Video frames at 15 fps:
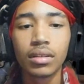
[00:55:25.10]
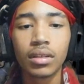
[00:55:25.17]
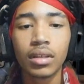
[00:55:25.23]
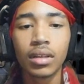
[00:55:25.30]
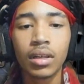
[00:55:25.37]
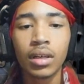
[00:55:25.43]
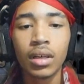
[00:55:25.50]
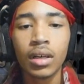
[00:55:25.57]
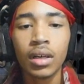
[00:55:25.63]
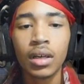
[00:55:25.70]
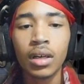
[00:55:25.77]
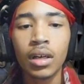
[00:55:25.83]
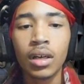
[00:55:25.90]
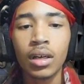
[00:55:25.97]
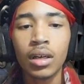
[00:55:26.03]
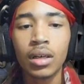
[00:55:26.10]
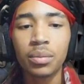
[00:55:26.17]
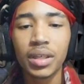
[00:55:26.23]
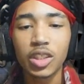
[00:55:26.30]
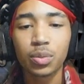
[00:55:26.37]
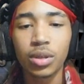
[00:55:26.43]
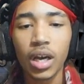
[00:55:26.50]
But he's
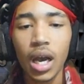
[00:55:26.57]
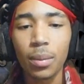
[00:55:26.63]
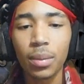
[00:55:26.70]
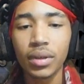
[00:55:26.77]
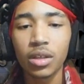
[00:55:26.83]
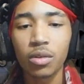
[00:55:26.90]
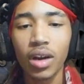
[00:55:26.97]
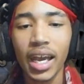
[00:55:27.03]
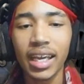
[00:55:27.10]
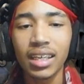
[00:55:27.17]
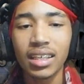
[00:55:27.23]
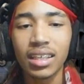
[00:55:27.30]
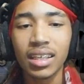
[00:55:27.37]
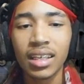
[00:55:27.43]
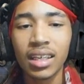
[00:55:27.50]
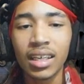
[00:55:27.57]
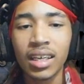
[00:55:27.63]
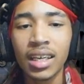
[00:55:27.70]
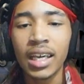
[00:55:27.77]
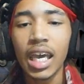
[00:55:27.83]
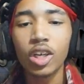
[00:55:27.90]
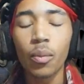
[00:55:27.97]
probably right. It
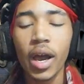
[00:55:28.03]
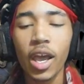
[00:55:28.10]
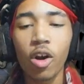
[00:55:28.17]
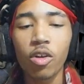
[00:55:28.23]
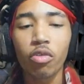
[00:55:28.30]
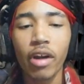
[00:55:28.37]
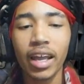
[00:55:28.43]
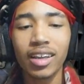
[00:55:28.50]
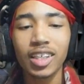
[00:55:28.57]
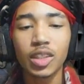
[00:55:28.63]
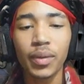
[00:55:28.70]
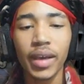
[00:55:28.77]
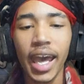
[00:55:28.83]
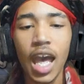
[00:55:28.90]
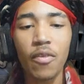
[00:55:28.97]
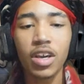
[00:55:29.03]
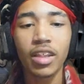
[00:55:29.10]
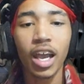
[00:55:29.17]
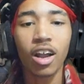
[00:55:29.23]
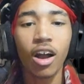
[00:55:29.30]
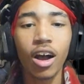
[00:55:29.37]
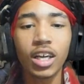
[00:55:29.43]
was my own reckless behavior
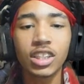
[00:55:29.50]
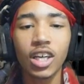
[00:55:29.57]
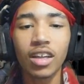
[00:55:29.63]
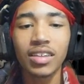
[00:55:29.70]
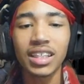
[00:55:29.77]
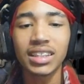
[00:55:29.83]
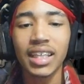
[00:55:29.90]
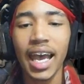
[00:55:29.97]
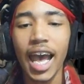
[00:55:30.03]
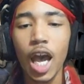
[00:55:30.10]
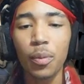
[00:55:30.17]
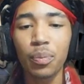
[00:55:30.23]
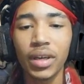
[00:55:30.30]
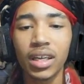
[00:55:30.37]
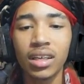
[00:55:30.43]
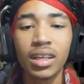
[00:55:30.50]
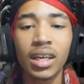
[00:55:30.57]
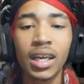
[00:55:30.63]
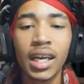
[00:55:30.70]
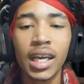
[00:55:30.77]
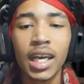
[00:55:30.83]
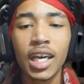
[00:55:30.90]
that caused all this to happen.
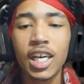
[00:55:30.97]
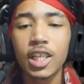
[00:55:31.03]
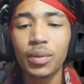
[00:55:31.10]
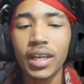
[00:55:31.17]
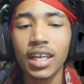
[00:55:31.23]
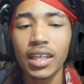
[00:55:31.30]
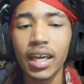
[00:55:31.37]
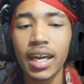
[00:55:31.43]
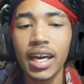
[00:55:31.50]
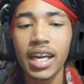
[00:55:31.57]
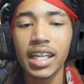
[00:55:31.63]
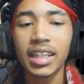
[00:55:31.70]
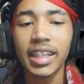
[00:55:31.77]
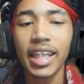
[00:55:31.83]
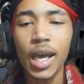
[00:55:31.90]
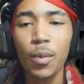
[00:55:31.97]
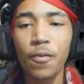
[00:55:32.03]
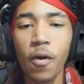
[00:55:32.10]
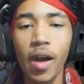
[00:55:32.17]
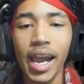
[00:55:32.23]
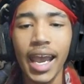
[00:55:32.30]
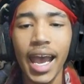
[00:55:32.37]
It's because I didn't think before
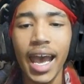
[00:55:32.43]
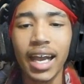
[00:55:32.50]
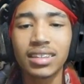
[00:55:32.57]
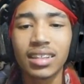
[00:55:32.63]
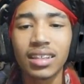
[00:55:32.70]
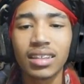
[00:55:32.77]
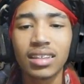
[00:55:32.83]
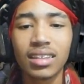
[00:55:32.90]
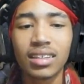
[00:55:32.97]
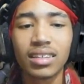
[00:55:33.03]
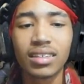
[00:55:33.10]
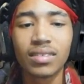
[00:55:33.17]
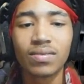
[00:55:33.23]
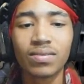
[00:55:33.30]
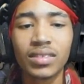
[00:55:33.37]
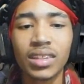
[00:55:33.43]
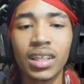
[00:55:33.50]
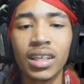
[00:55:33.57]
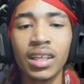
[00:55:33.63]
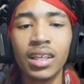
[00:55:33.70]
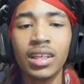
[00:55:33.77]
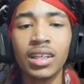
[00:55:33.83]
I act.
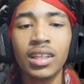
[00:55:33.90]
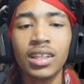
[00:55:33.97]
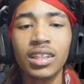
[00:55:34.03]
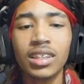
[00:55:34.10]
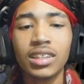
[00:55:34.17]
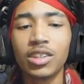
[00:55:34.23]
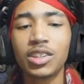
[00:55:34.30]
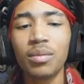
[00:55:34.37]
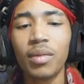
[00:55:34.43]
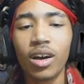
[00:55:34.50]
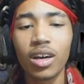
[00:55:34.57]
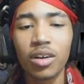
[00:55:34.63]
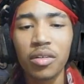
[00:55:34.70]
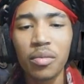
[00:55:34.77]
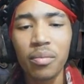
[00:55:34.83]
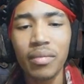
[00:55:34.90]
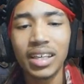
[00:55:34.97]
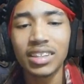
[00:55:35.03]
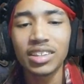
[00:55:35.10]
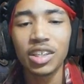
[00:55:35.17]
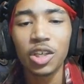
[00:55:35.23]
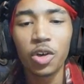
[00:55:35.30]
Suzumoto, Miss
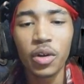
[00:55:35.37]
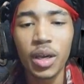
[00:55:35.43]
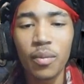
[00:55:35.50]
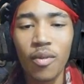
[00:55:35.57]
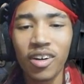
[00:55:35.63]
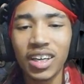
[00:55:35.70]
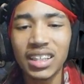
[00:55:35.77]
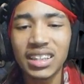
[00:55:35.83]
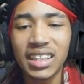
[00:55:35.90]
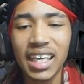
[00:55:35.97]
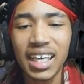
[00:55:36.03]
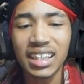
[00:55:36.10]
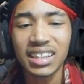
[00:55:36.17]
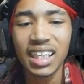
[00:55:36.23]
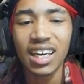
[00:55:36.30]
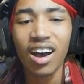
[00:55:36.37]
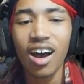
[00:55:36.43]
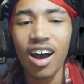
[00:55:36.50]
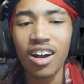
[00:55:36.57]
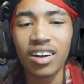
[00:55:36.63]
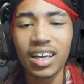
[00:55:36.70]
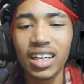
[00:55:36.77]
Yui, Morishige,
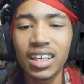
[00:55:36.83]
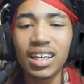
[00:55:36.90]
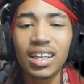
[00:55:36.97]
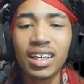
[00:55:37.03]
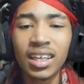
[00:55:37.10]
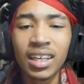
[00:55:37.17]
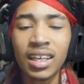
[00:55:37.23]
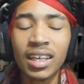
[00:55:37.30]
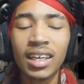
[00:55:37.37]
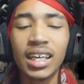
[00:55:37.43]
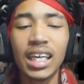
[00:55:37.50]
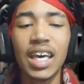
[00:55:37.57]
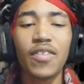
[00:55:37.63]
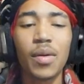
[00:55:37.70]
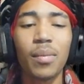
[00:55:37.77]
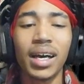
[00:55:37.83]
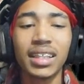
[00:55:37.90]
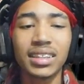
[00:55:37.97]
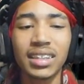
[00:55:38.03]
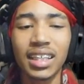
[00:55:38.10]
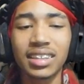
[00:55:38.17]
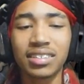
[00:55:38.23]
Shinohara, even my
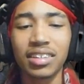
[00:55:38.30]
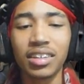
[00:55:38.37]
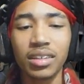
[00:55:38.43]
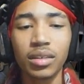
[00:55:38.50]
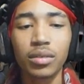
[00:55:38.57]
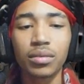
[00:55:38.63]
sister.